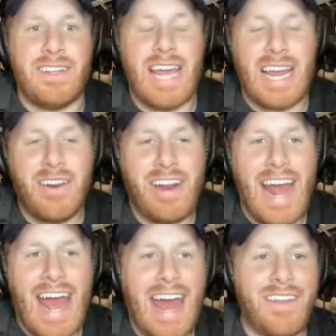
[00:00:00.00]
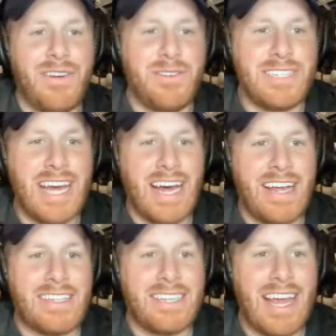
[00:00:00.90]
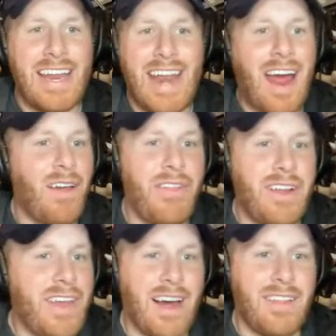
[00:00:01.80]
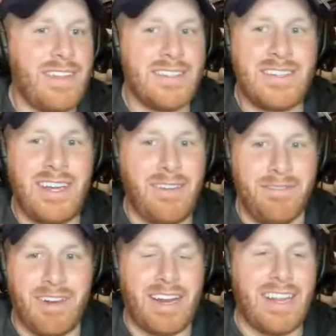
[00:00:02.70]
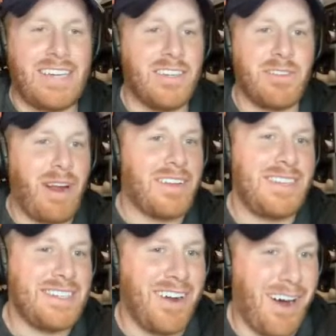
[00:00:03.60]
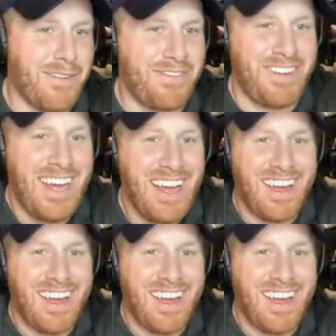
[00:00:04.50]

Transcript: they continue to add those guys, and now they're the healthiest team, right? They took the regular season off.